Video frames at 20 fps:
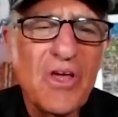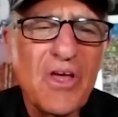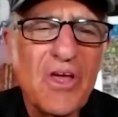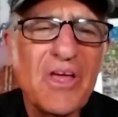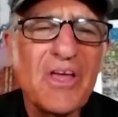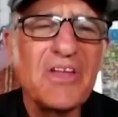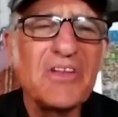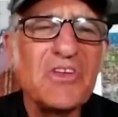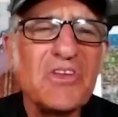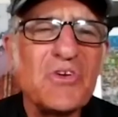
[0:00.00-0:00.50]

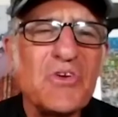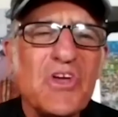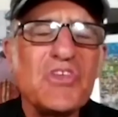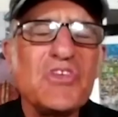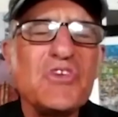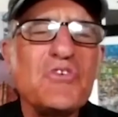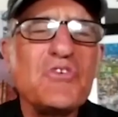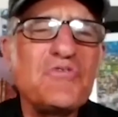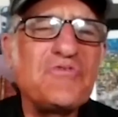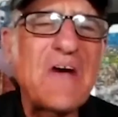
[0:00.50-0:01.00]
And
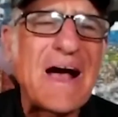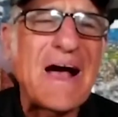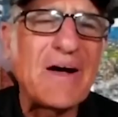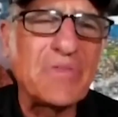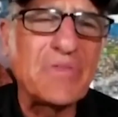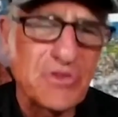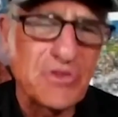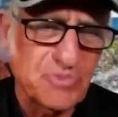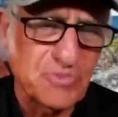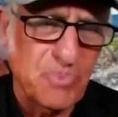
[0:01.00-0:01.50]
you
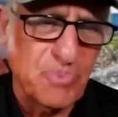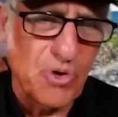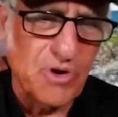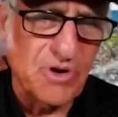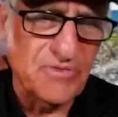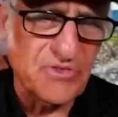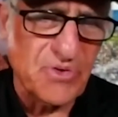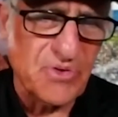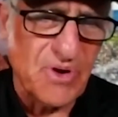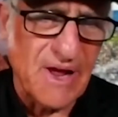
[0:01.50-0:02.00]
found the sport
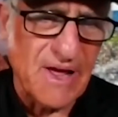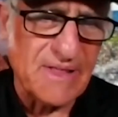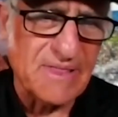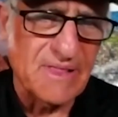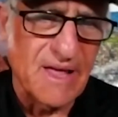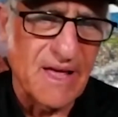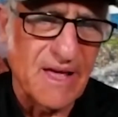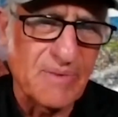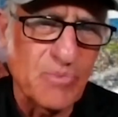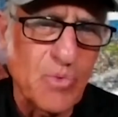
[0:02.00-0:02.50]
of
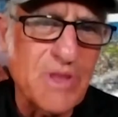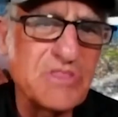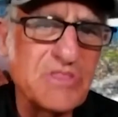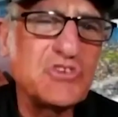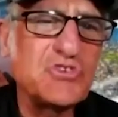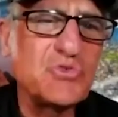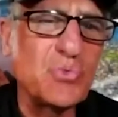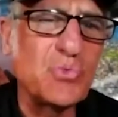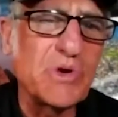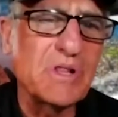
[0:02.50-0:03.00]
triathlon. When did
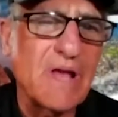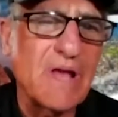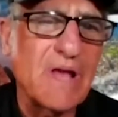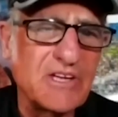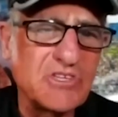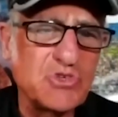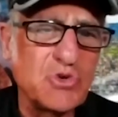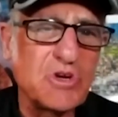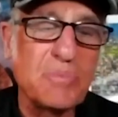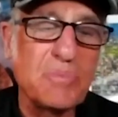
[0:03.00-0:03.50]
you
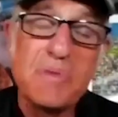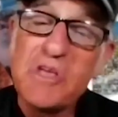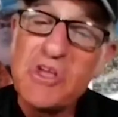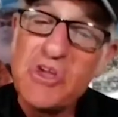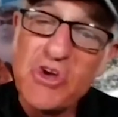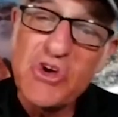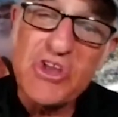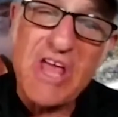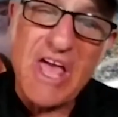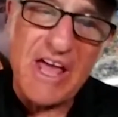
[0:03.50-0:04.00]
realize you could be
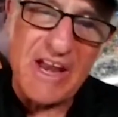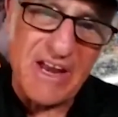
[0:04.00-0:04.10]
good at